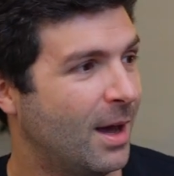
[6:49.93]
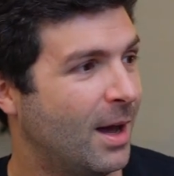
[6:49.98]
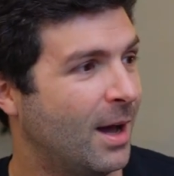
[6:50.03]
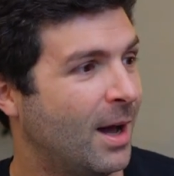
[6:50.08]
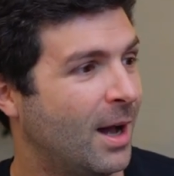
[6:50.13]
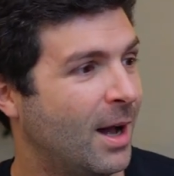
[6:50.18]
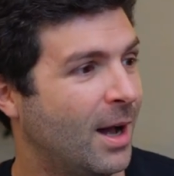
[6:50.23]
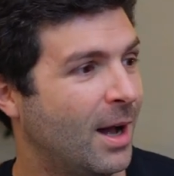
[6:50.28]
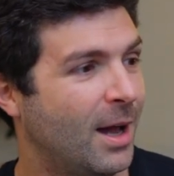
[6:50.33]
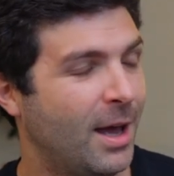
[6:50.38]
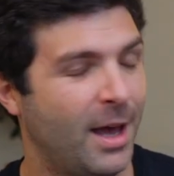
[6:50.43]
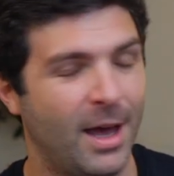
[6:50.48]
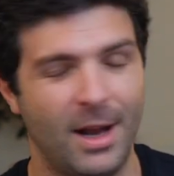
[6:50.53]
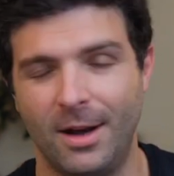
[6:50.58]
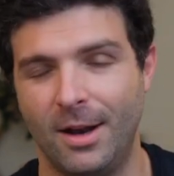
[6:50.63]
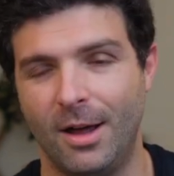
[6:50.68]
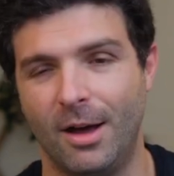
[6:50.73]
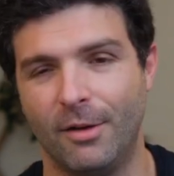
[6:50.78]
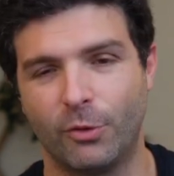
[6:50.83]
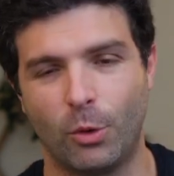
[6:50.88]

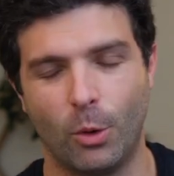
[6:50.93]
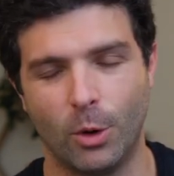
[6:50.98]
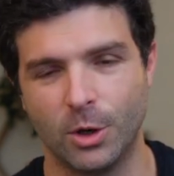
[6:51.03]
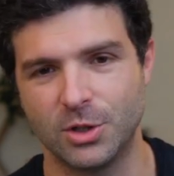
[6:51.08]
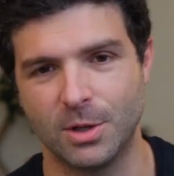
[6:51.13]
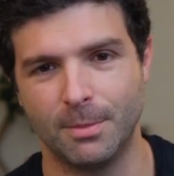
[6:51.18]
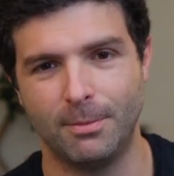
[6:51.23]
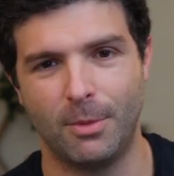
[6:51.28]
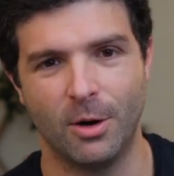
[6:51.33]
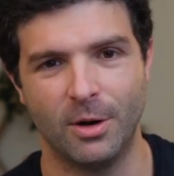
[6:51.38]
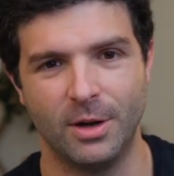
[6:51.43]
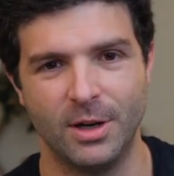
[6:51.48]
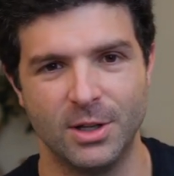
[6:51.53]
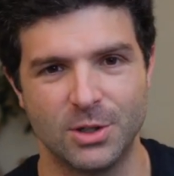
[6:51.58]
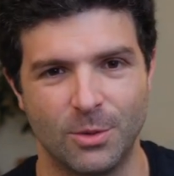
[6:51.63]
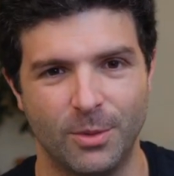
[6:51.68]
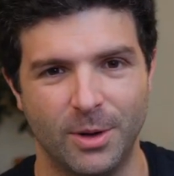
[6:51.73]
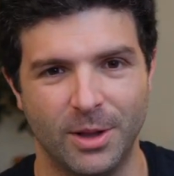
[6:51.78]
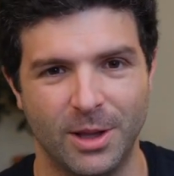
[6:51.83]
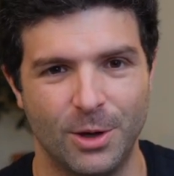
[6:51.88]
And of course, Martin
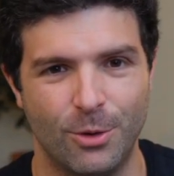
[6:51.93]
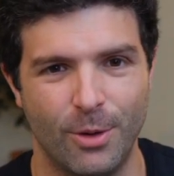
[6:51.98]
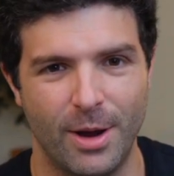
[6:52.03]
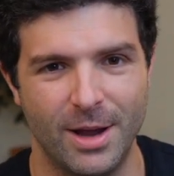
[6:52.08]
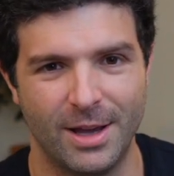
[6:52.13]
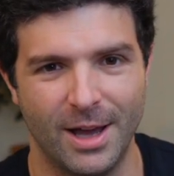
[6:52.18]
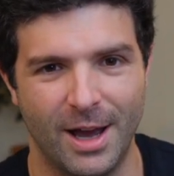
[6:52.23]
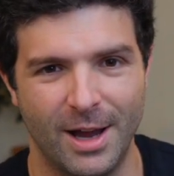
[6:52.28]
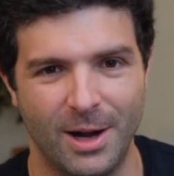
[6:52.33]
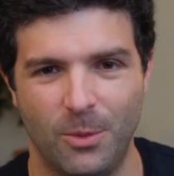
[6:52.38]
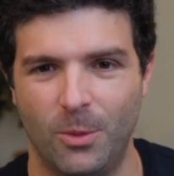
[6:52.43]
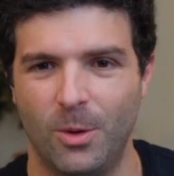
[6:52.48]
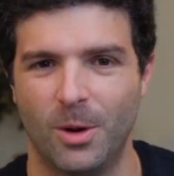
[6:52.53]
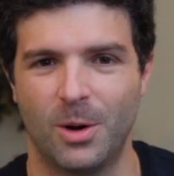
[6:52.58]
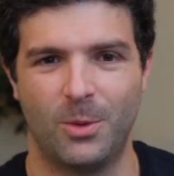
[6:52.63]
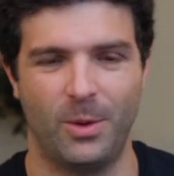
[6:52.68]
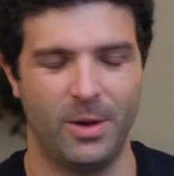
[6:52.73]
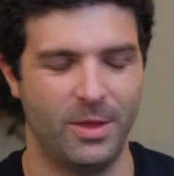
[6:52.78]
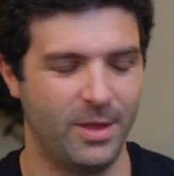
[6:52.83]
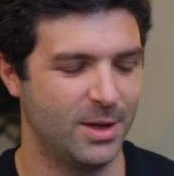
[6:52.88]
is a really great guy to
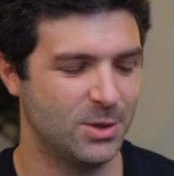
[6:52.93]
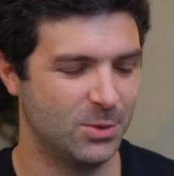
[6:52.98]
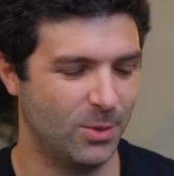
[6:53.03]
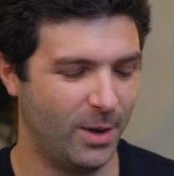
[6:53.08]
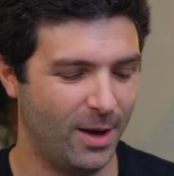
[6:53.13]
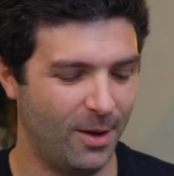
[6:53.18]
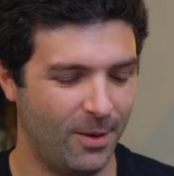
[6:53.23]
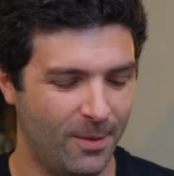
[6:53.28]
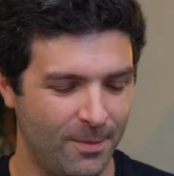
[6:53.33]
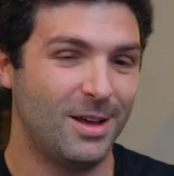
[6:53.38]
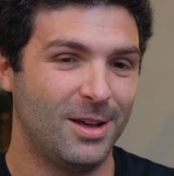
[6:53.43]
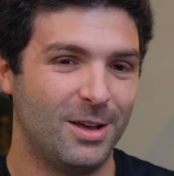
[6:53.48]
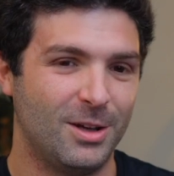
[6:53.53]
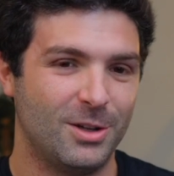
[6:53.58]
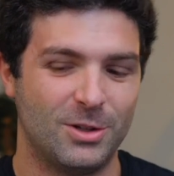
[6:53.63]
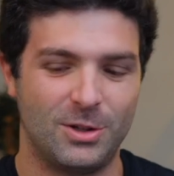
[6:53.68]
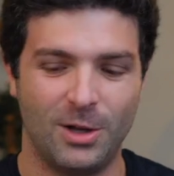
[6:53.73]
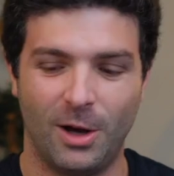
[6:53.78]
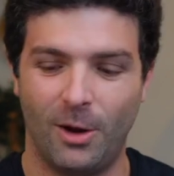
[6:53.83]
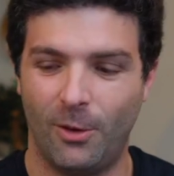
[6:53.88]
work with as well.
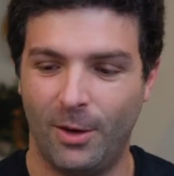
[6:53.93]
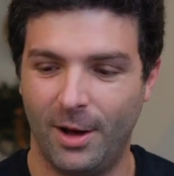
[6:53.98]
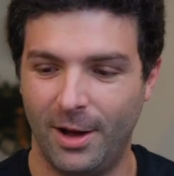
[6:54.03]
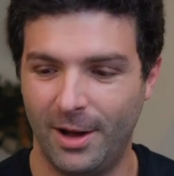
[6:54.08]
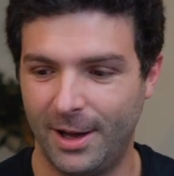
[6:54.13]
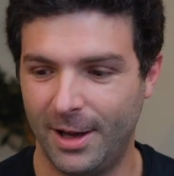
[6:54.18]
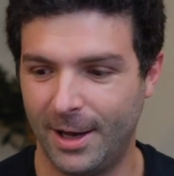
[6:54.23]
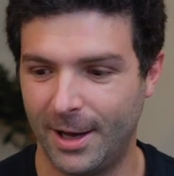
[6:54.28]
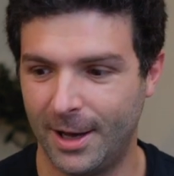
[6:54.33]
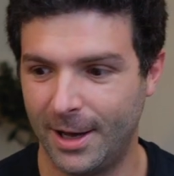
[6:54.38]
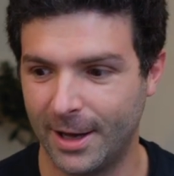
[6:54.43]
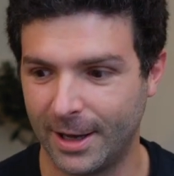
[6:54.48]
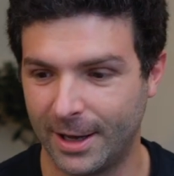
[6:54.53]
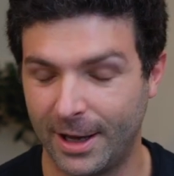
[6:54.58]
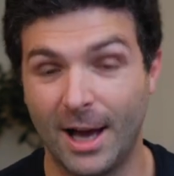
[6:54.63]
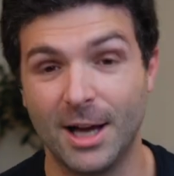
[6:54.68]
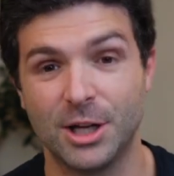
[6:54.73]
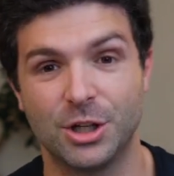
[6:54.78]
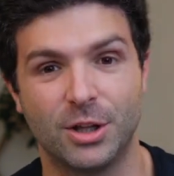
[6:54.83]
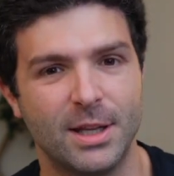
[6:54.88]
So,
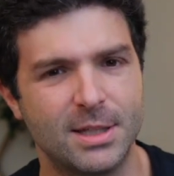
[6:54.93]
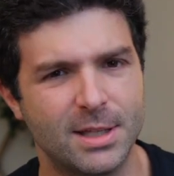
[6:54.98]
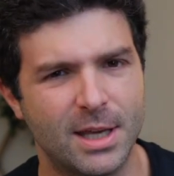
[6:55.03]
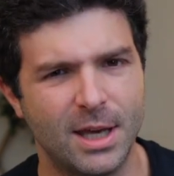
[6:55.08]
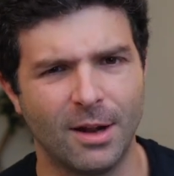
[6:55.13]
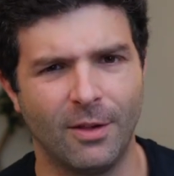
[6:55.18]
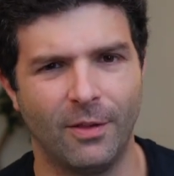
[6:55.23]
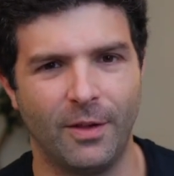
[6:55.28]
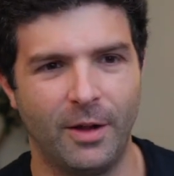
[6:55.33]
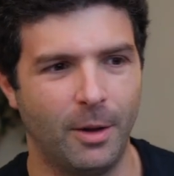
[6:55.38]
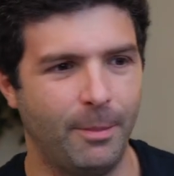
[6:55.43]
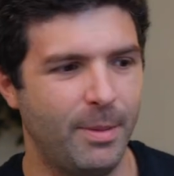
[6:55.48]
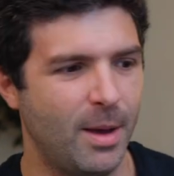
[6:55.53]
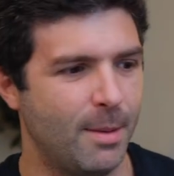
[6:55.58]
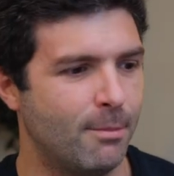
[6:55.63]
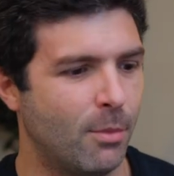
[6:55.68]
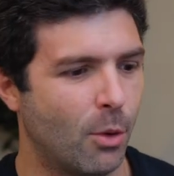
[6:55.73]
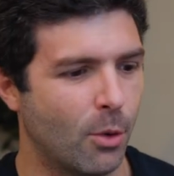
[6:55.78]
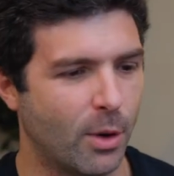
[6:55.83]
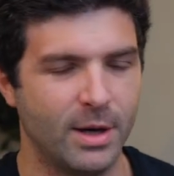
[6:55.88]
gosh, let's get a little
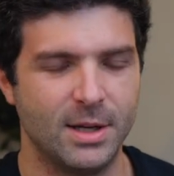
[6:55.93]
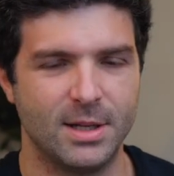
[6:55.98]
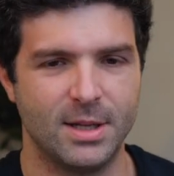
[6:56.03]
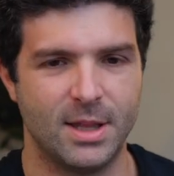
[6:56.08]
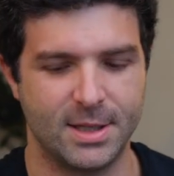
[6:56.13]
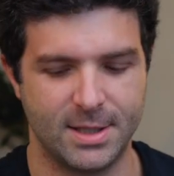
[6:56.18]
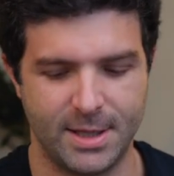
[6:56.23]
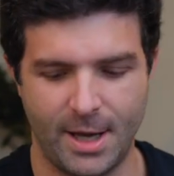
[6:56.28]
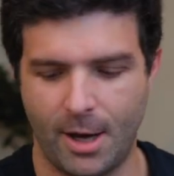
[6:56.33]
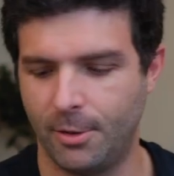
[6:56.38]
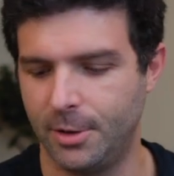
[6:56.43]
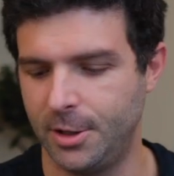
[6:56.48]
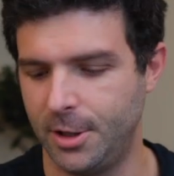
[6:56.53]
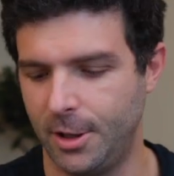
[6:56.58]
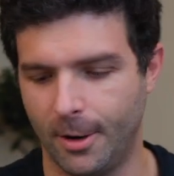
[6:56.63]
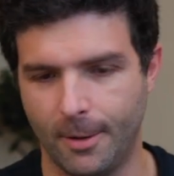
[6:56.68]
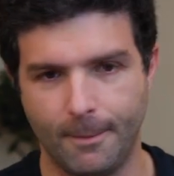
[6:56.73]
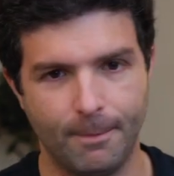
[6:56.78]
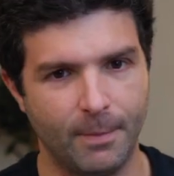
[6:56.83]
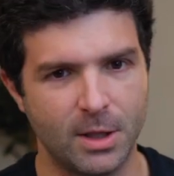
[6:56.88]
bit more into the sound
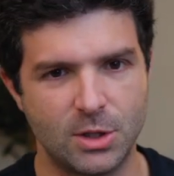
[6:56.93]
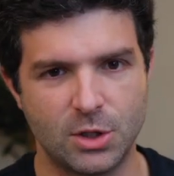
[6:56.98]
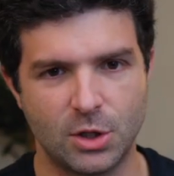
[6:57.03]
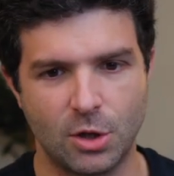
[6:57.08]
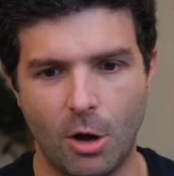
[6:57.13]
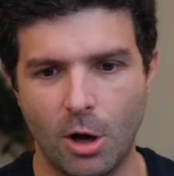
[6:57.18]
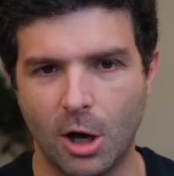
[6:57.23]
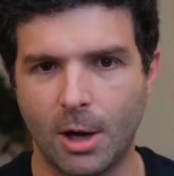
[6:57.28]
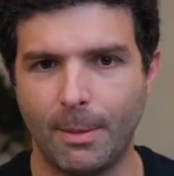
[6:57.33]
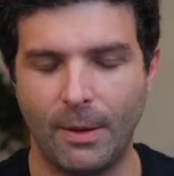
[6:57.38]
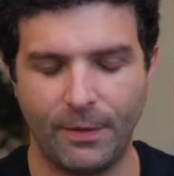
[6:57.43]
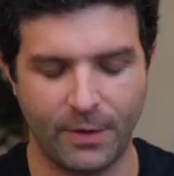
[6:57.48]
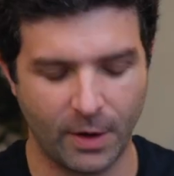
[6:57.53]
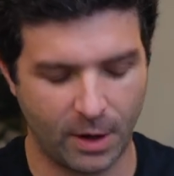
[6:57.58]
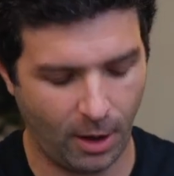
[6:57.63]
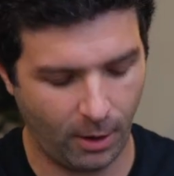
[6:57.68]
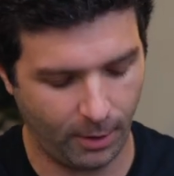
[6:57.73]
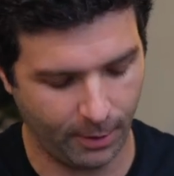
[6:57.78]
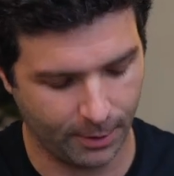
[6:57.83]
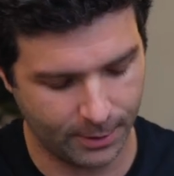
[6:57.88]
here. Let's talk about the
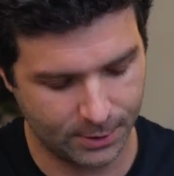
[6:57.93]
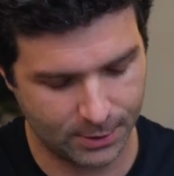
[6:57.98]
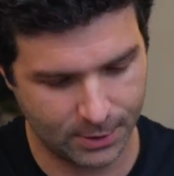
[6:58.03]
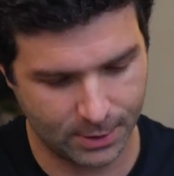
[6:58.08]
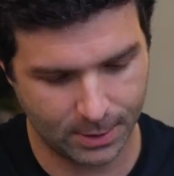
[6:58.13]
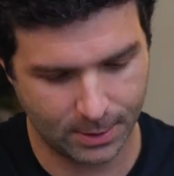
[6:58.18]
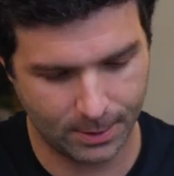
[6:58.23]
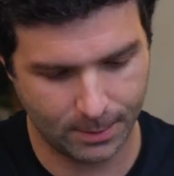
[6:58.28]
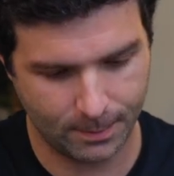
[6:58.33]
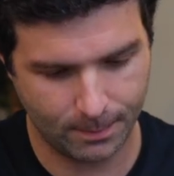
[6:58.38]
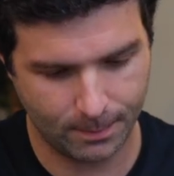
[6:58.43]
colors.